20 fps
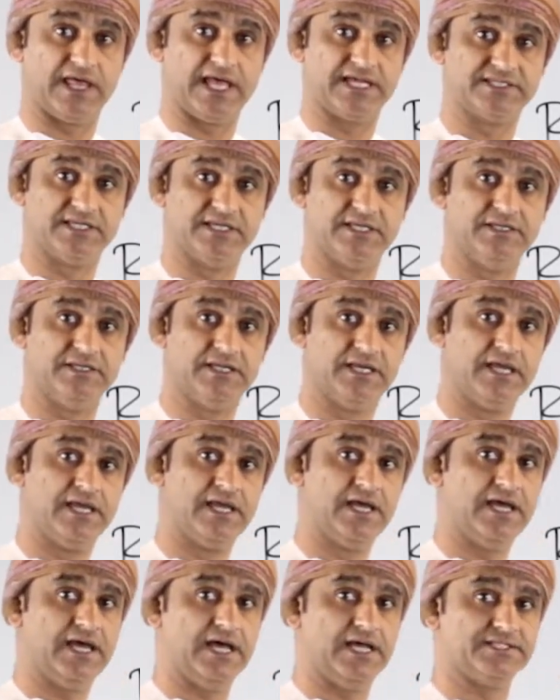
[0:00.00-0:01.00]
as in
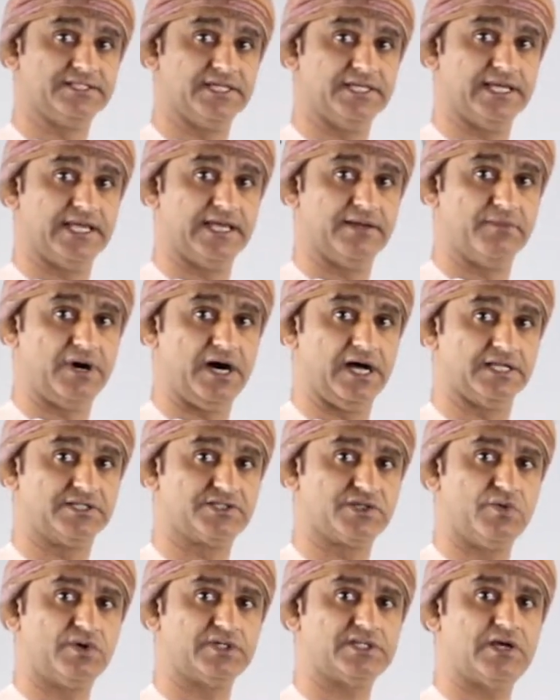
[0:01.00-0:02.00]
amide. So